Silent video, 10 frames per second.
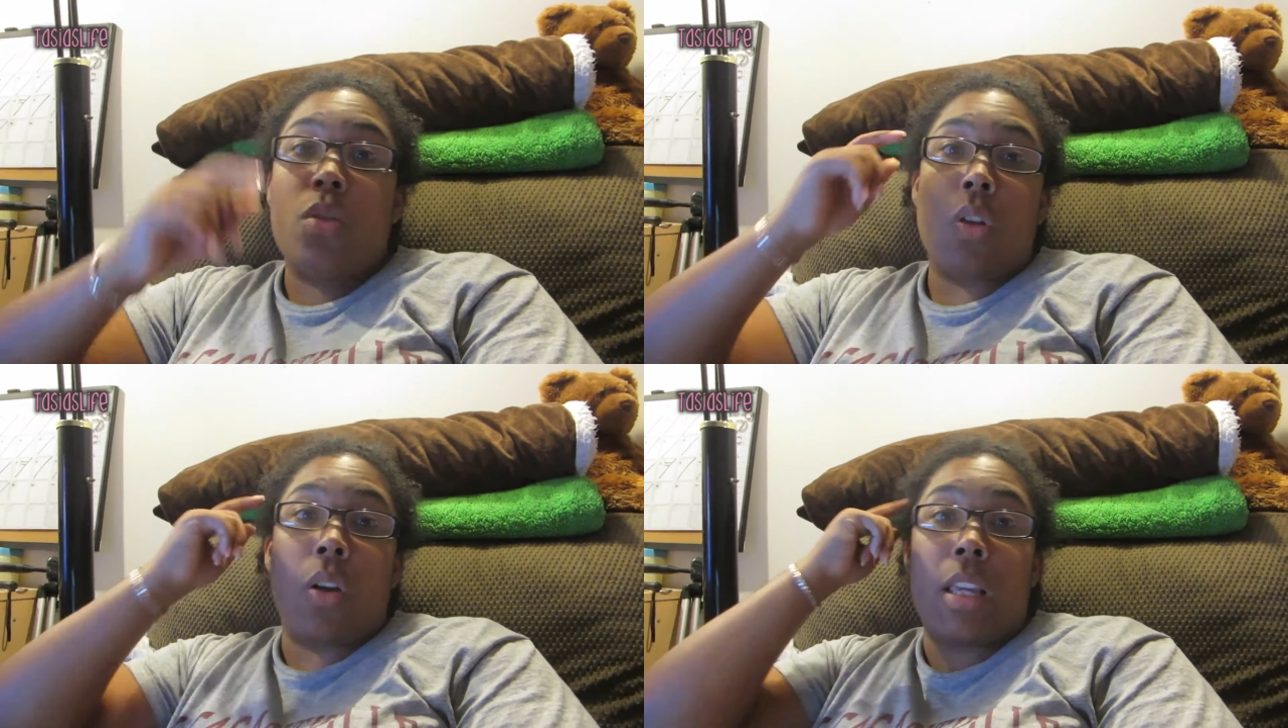
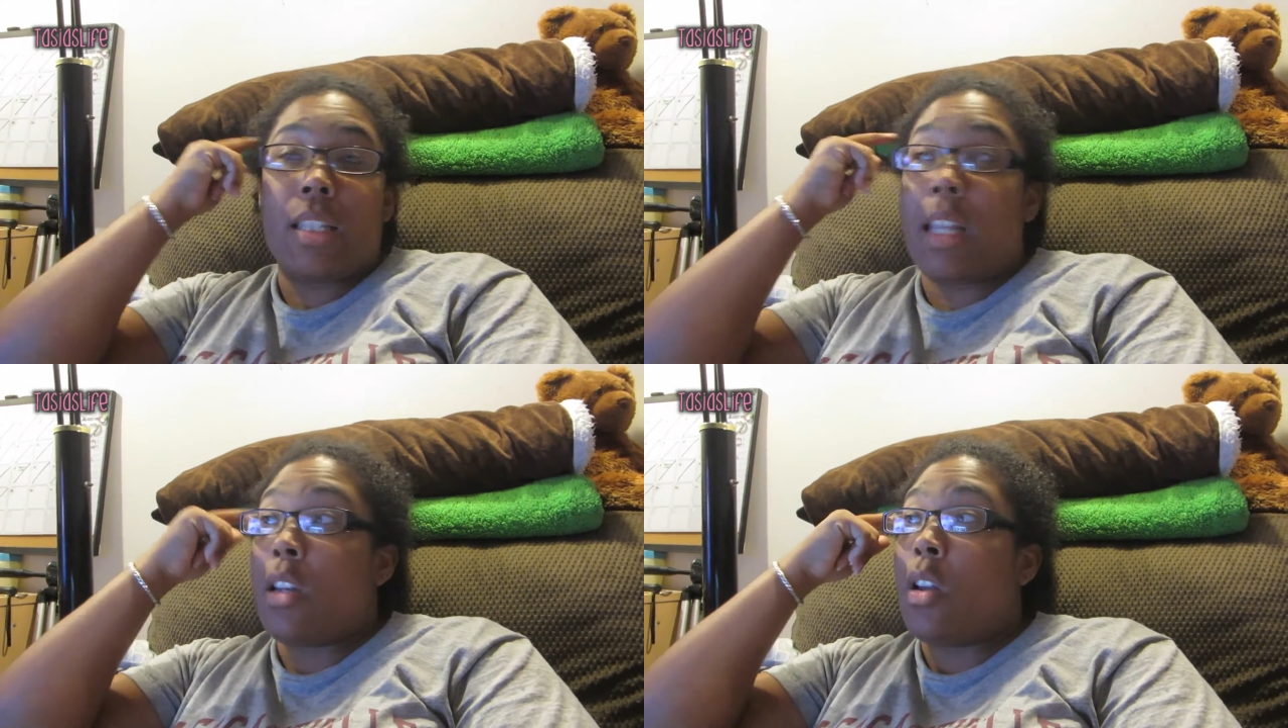So he
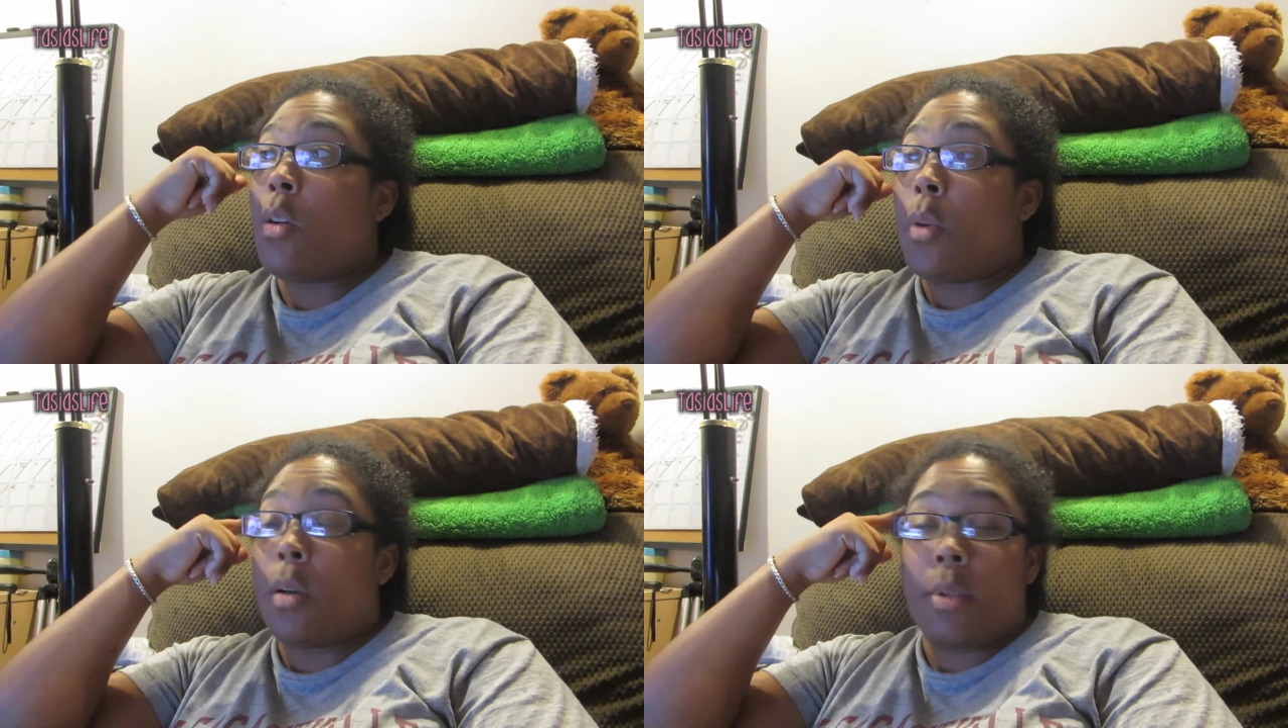said
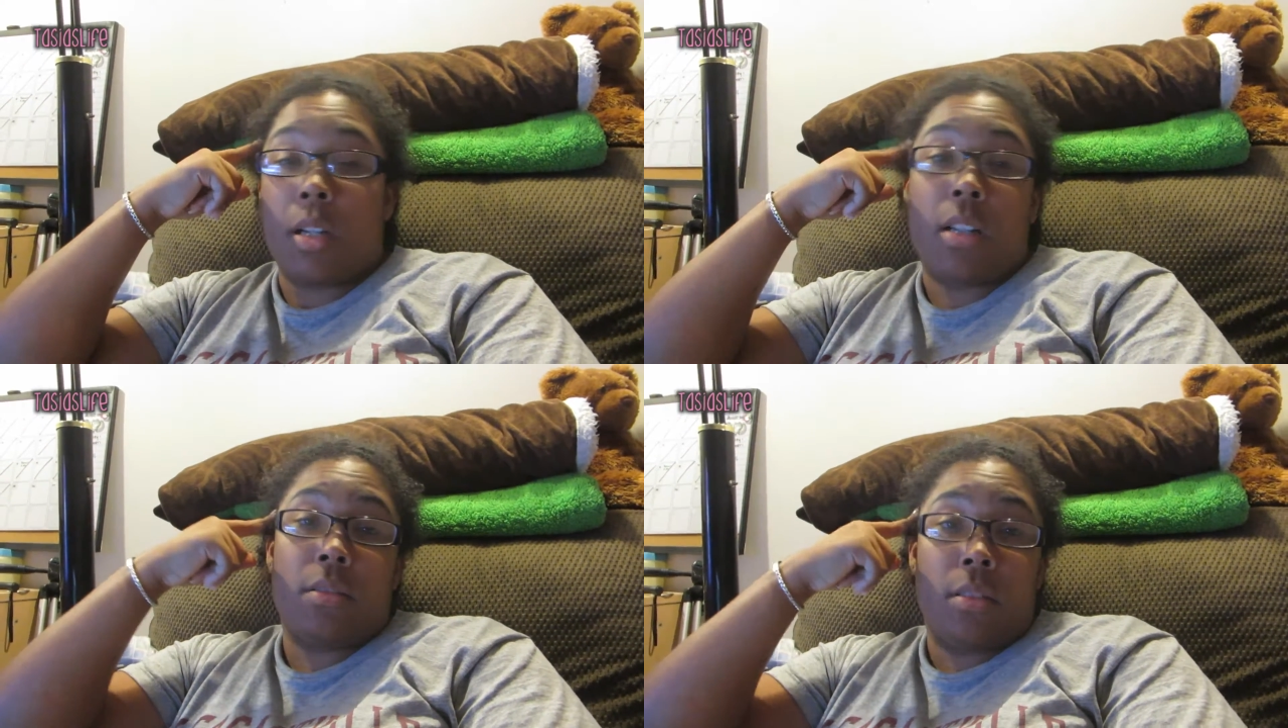no
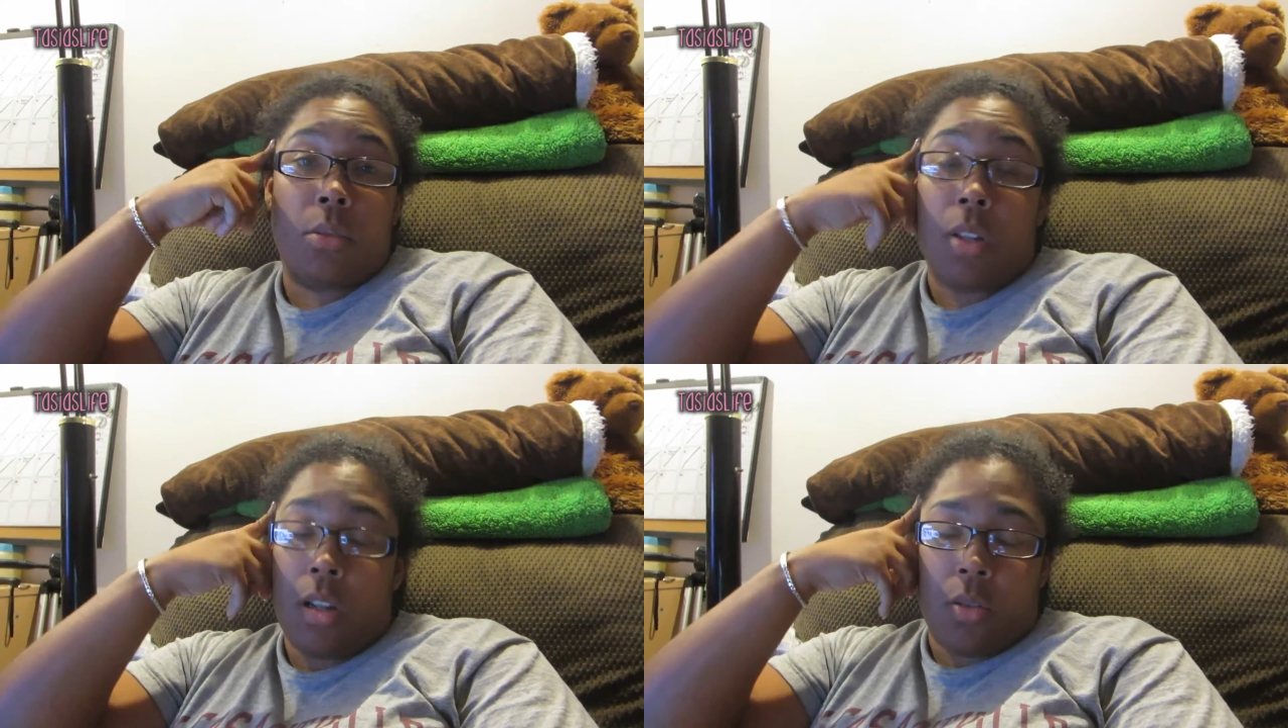Walmart.
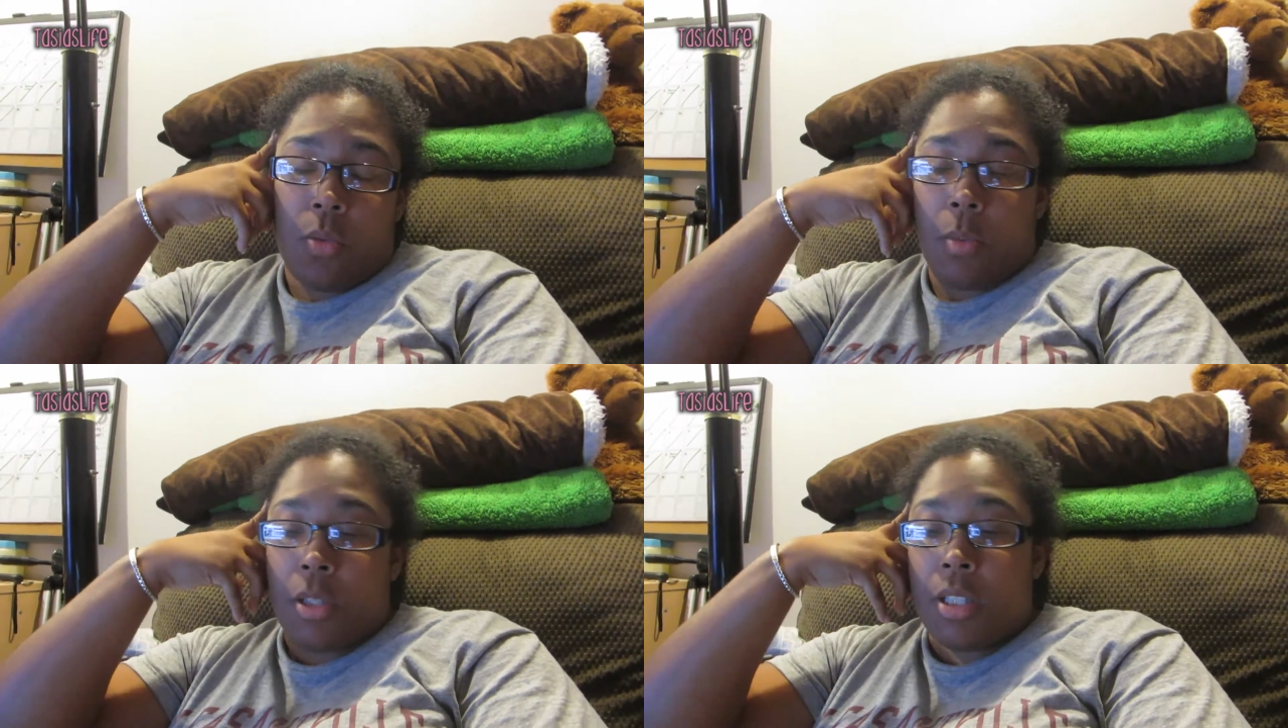So we're not going
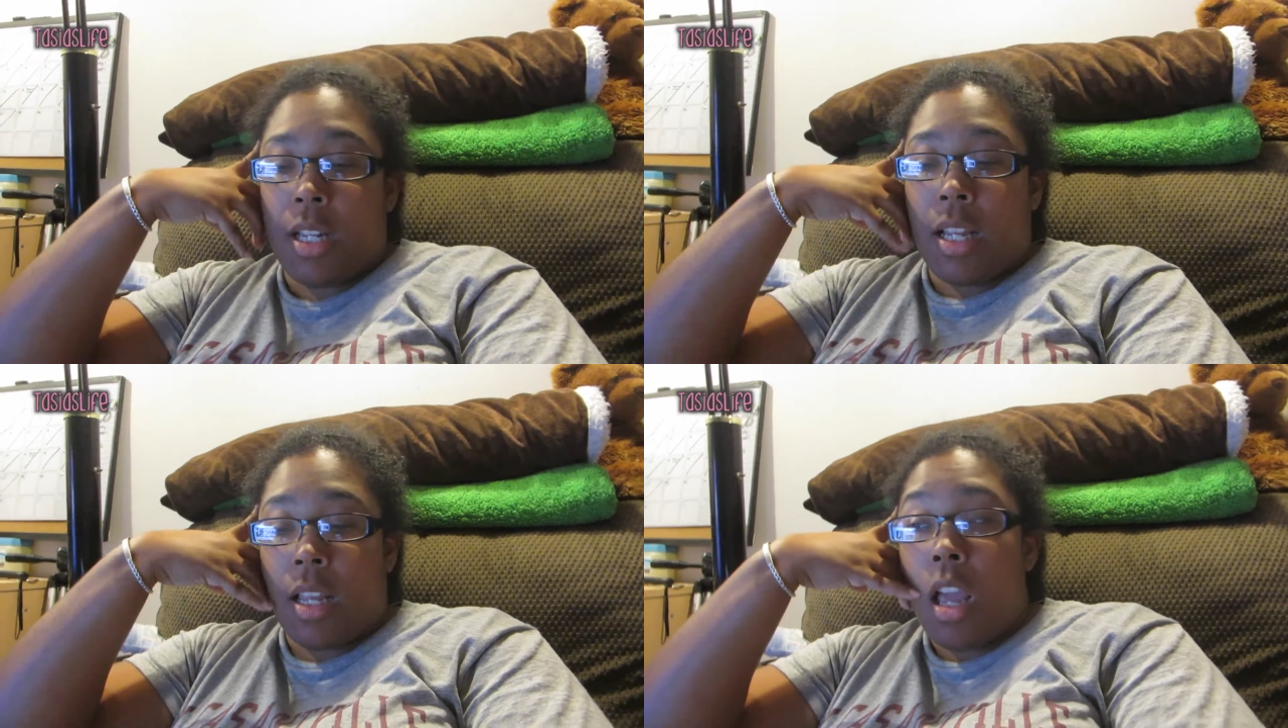to Walmart
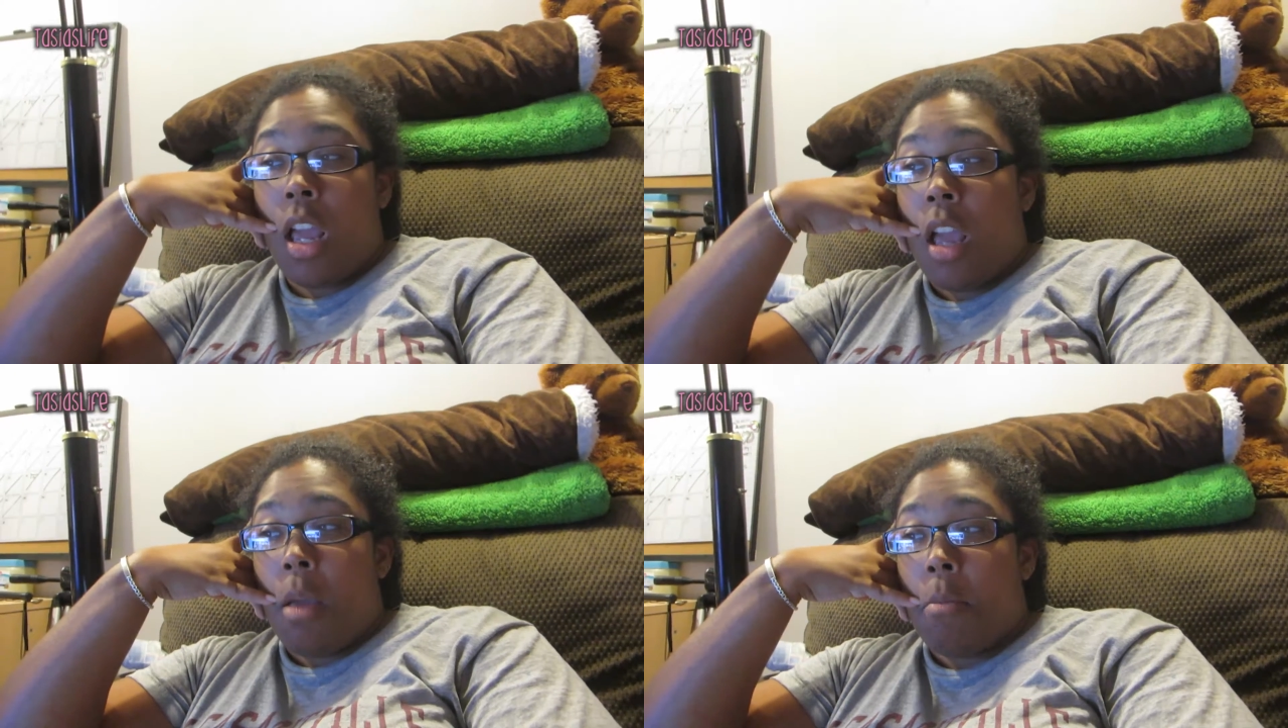
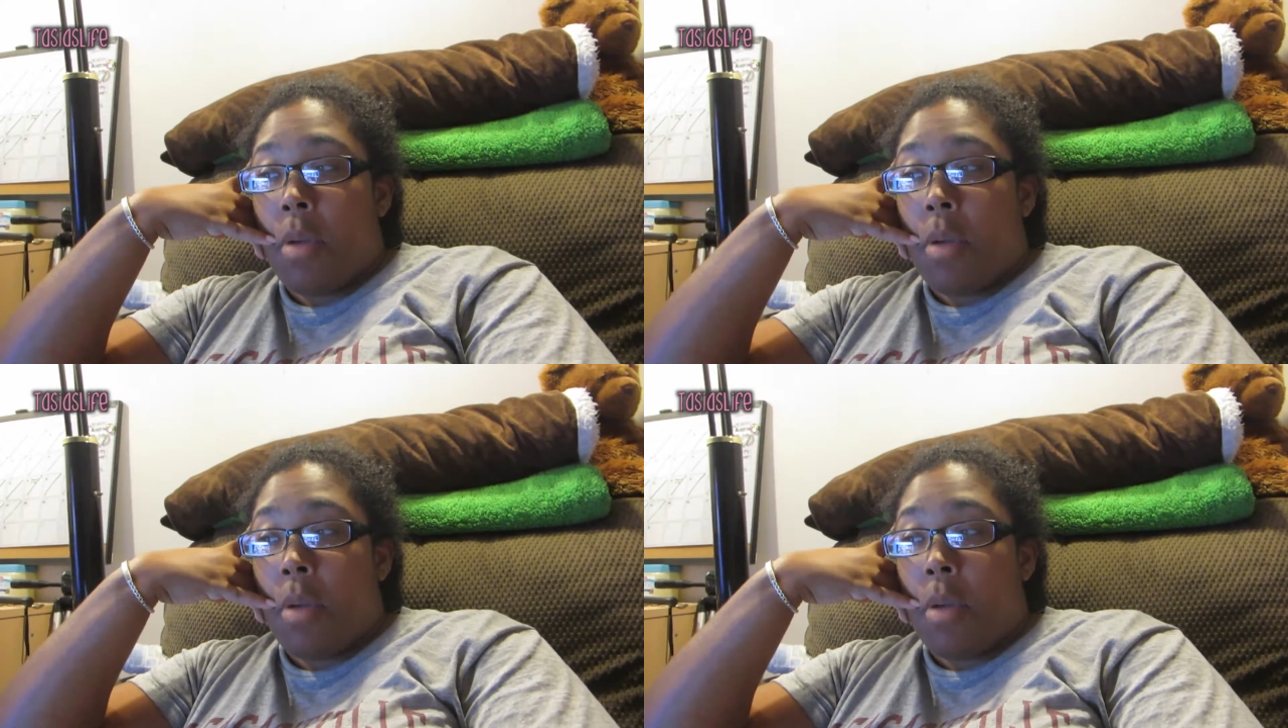tonight.